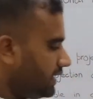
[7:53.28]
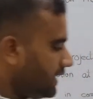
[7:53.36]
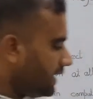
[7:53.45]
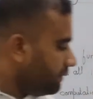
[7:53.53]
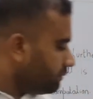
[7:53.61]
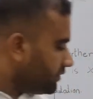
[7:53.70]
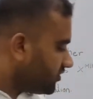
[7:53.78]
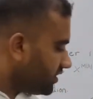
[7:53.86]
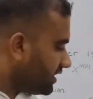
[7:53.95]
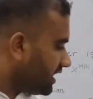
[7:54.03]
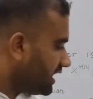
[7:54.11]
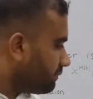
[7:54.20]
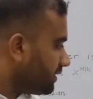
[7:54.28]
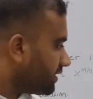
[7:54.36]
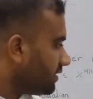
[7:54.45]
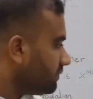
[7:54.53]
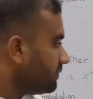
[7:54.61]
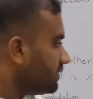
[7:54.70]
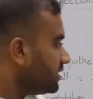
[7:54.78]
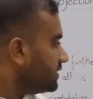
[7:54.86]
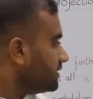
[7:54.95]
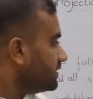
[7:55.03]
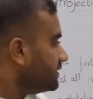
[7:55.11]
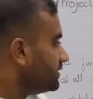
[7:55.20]
and this has become
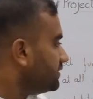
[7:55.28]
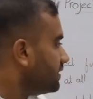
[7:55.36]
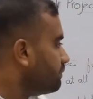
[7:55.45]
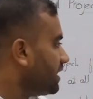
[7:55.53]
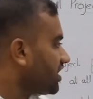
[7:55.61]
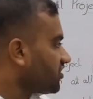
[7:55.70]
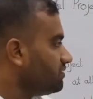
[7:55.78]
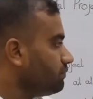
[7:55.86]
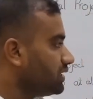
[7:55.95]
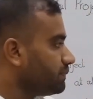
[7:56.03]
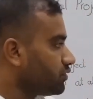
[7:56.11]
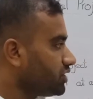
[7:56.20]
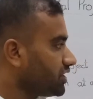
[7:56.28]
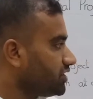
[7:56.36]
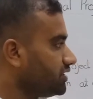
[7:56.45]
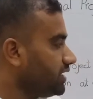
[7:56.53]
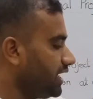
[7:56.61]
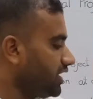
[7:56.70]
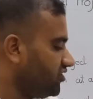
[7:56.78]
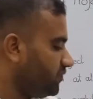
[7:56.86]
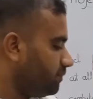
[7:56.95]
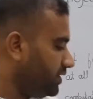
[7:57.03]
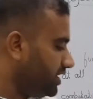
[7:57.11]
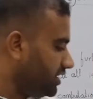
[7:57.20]
the maximal projection,
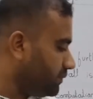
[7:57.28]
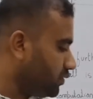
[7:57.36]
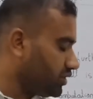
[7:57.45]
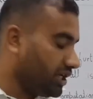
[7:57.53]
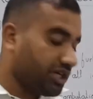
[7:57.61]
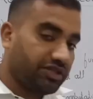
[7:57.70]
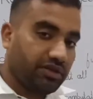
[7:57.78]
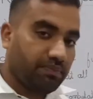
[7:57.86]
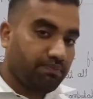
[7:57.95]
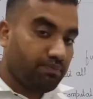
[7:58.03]
X P projection,